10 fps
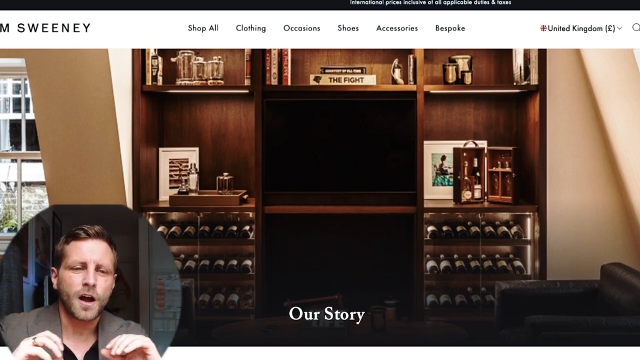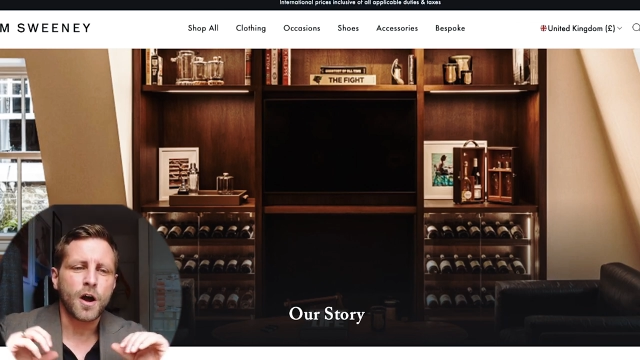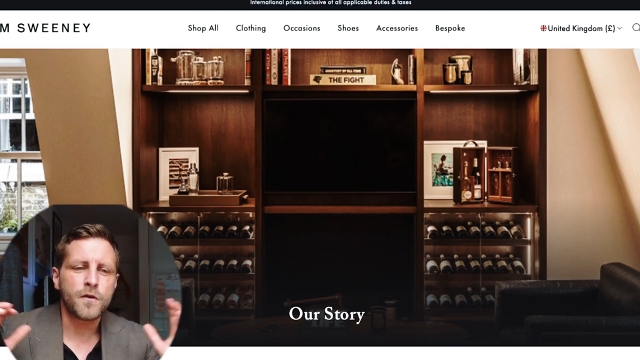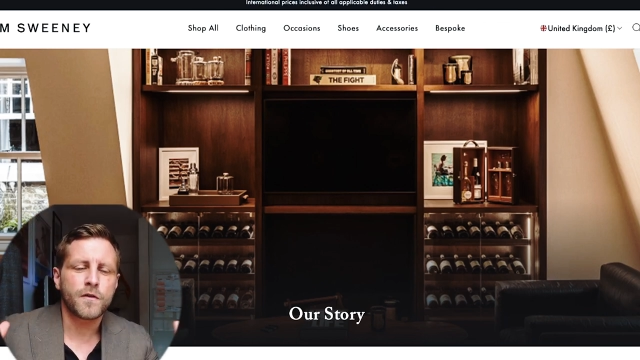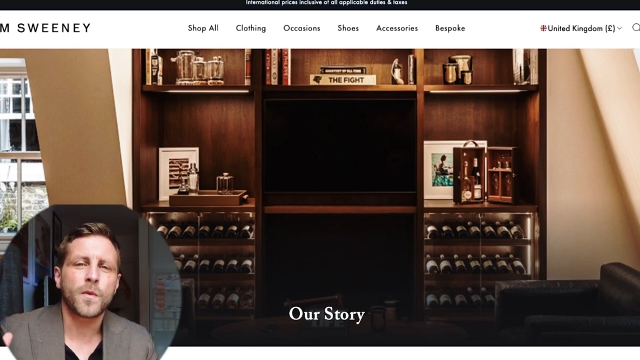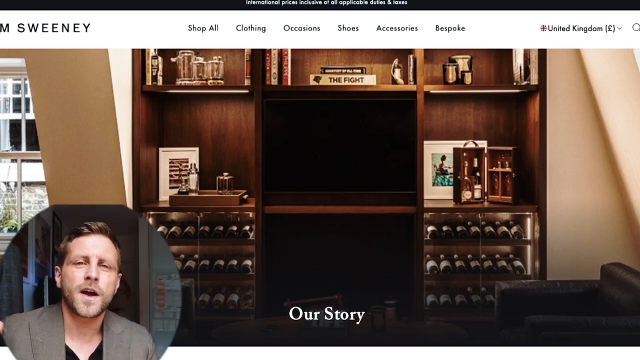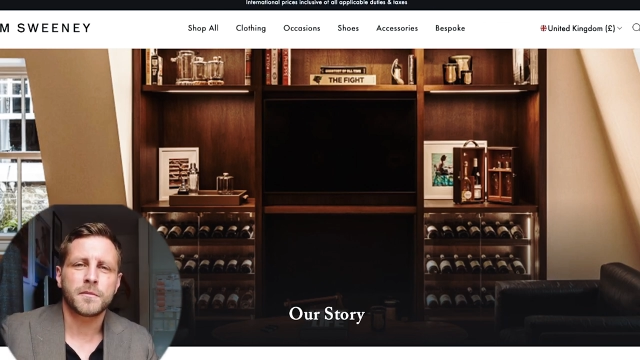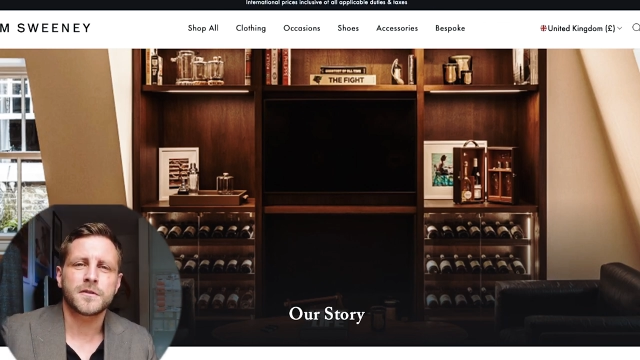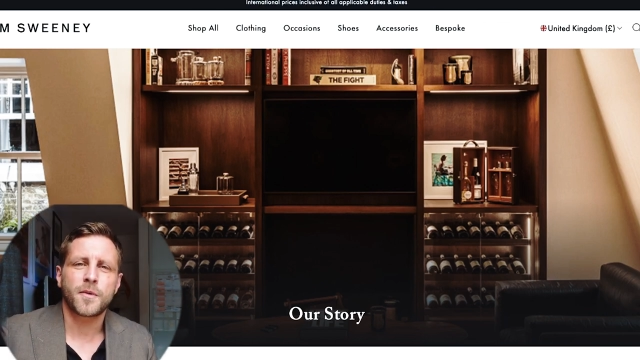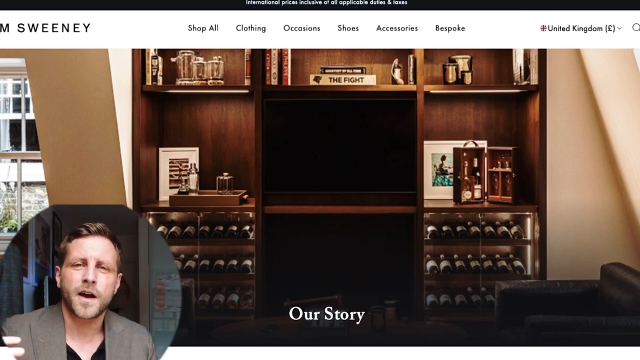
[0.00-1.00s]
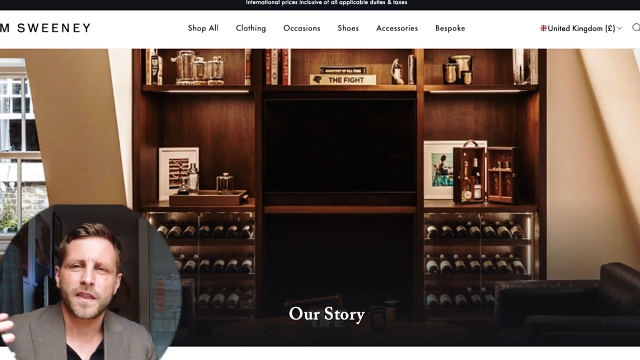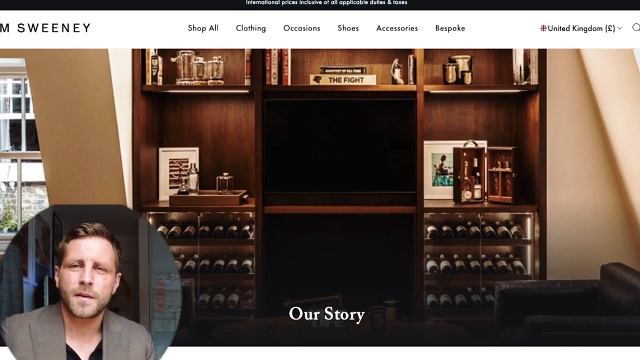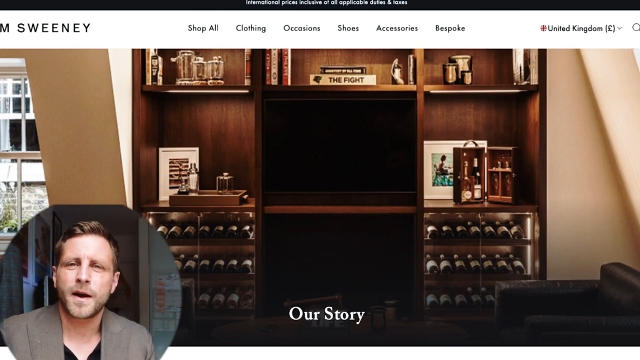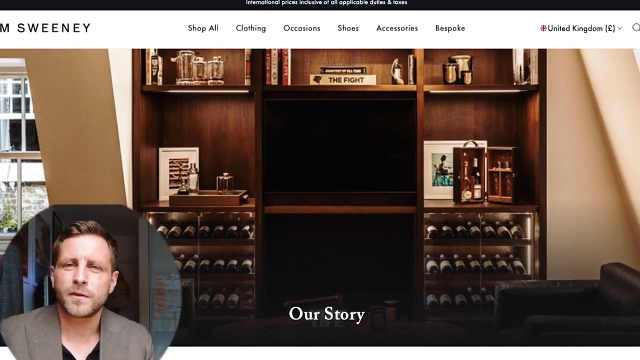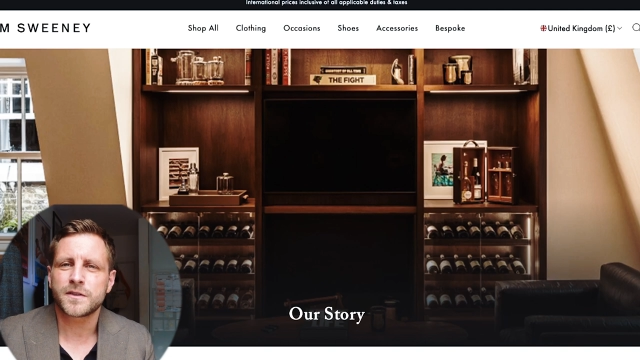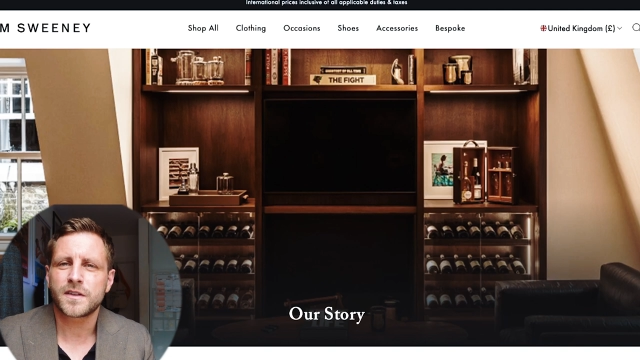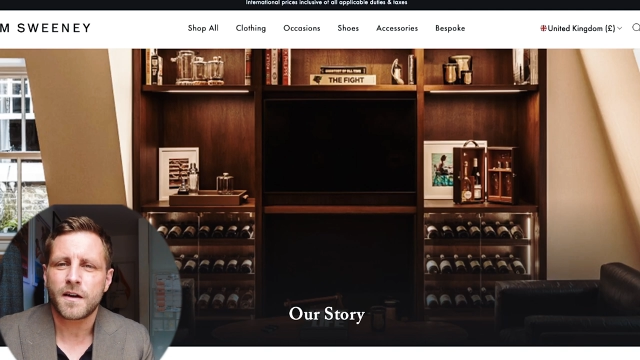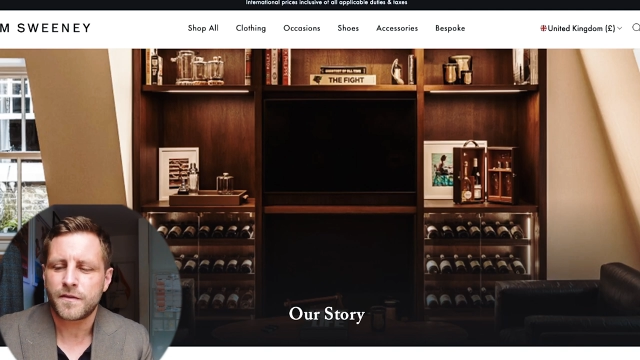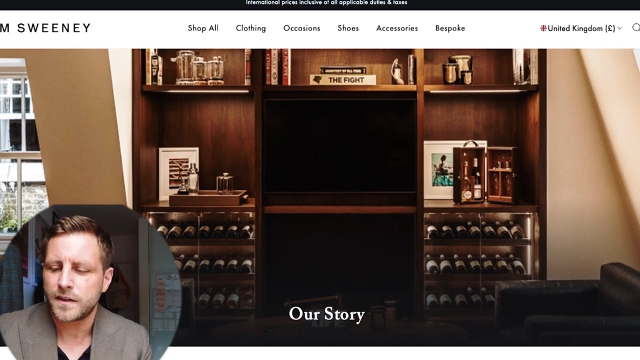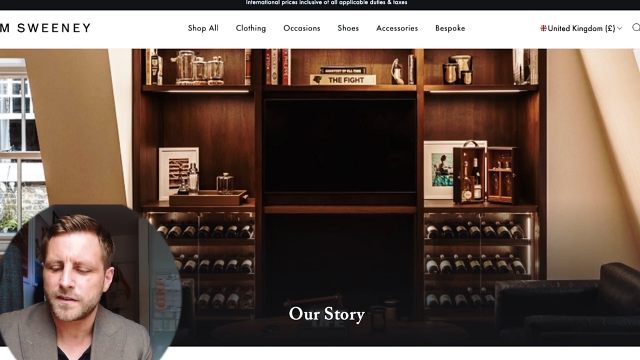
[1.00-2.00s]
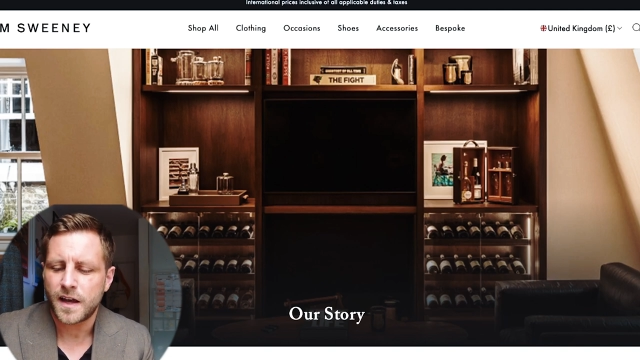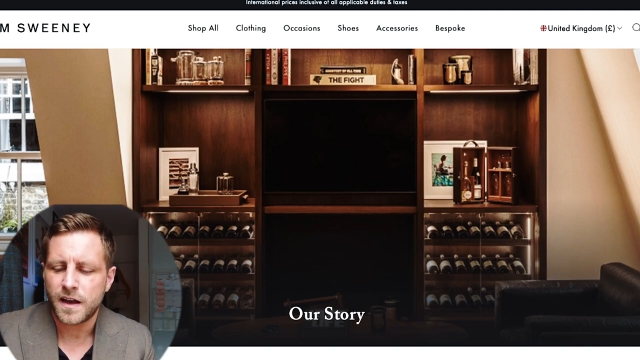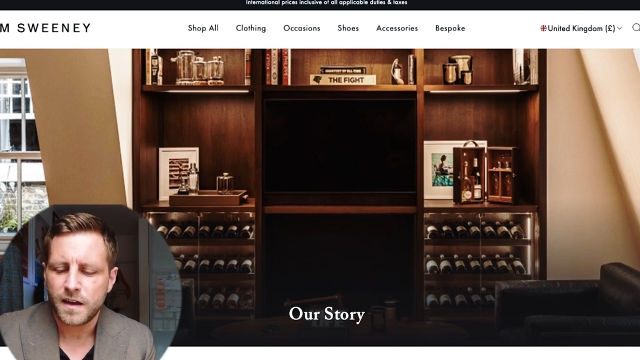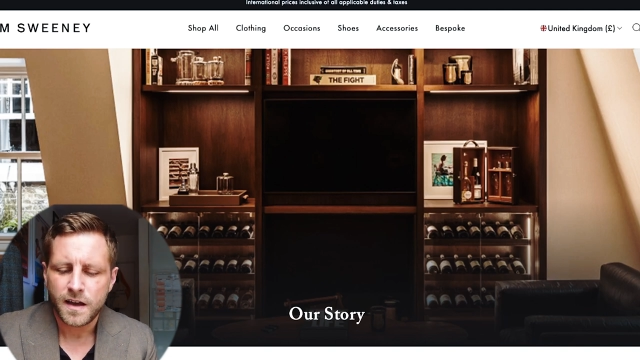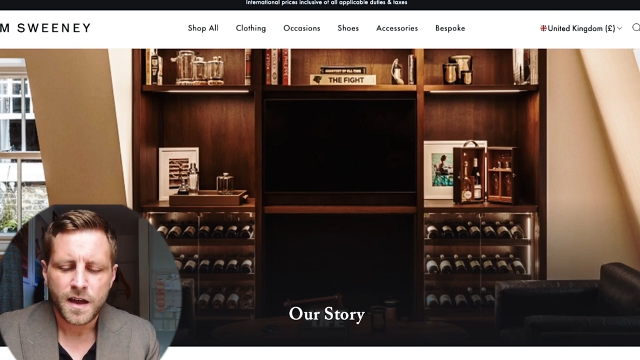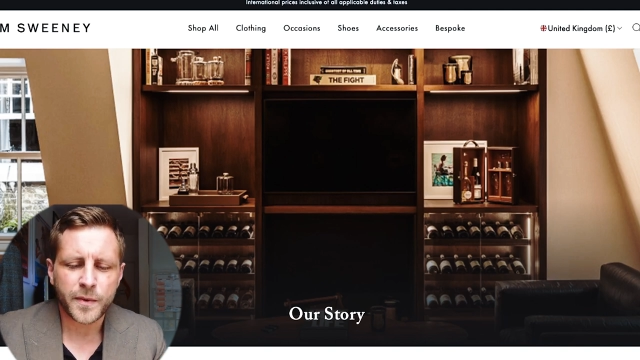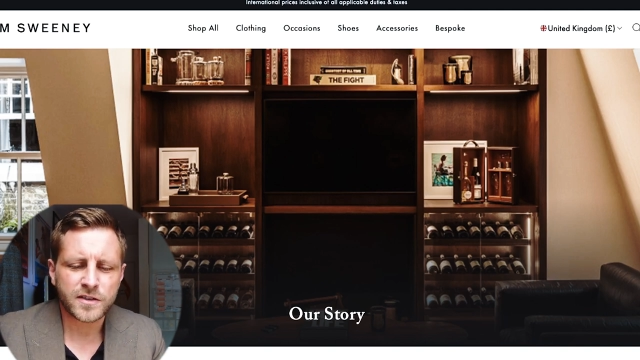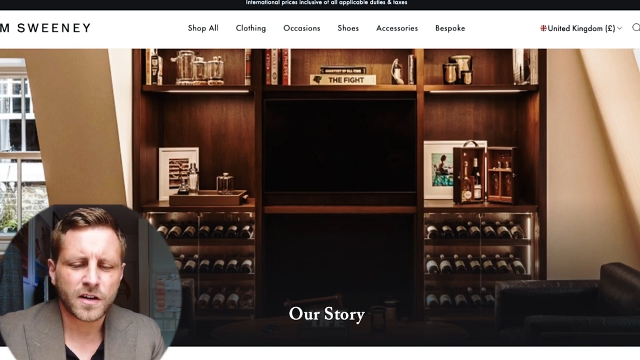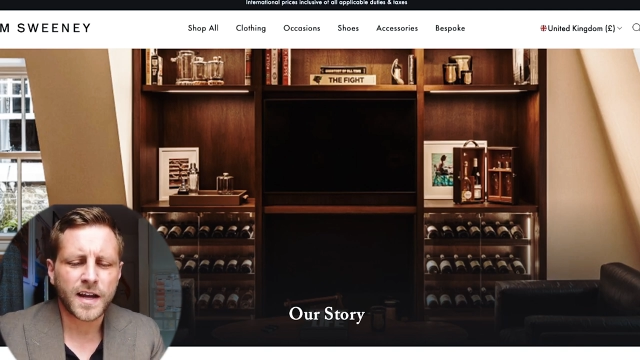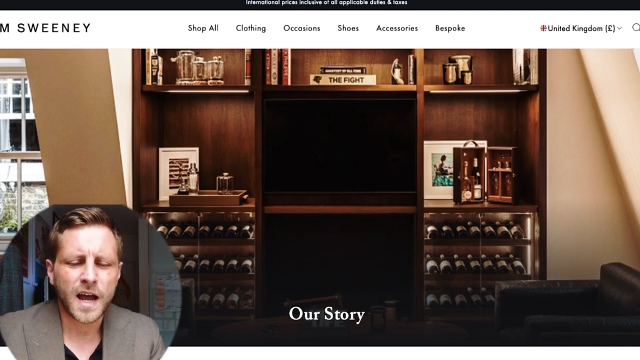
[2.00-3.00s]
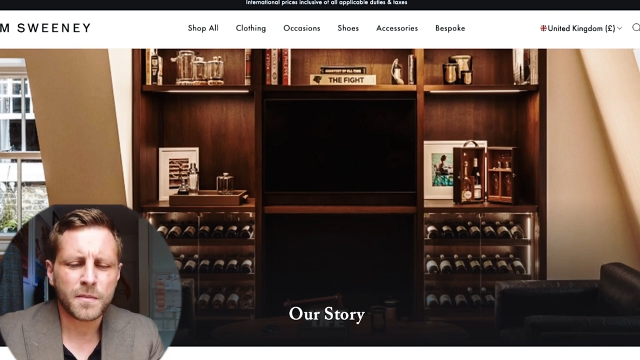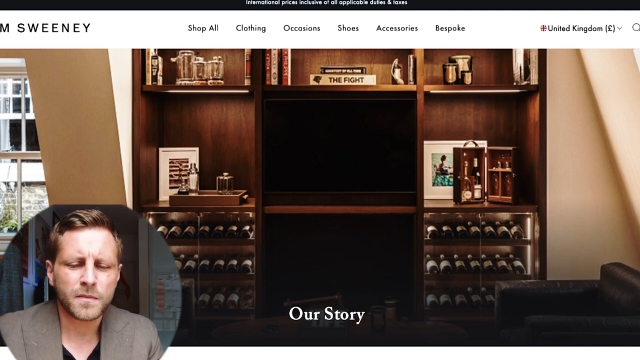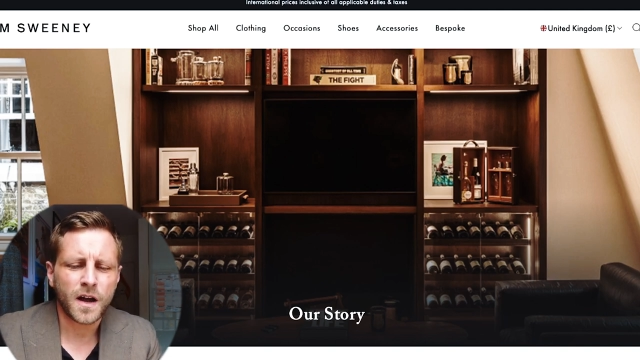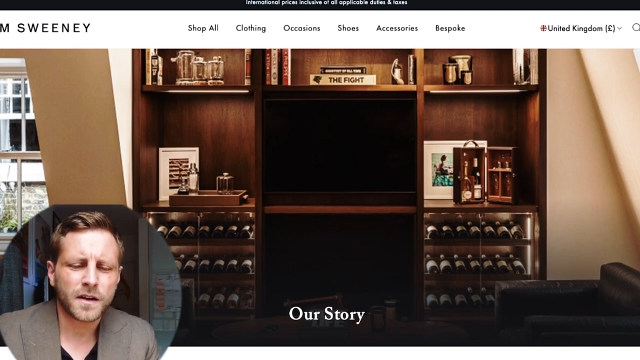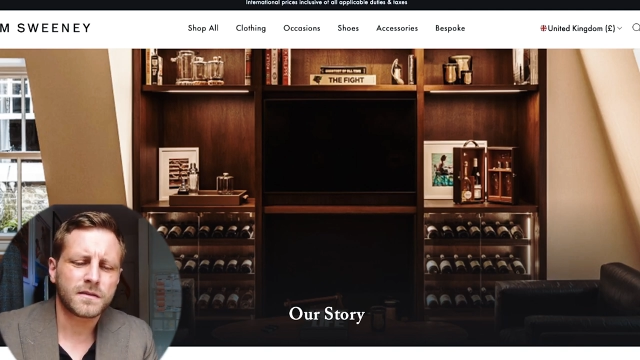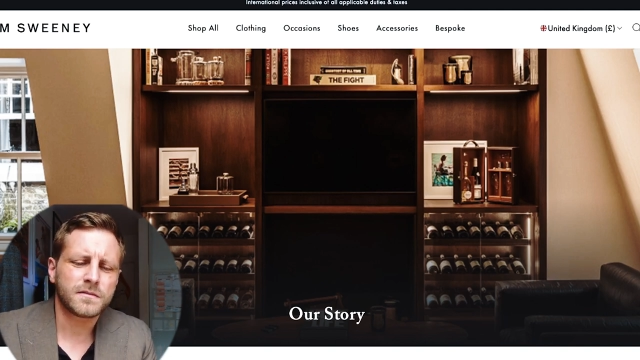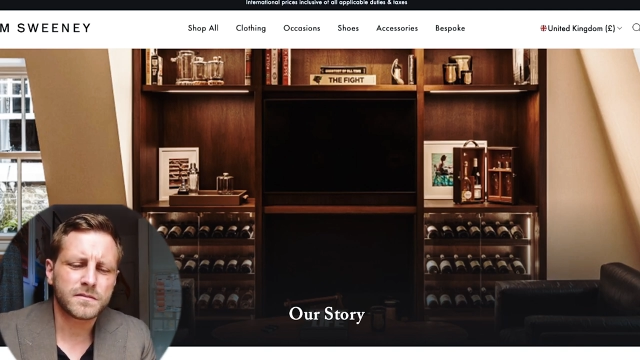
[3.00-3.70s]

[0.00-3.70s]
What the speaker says: overwhelmed by the amount of stuff that's there, which can, like,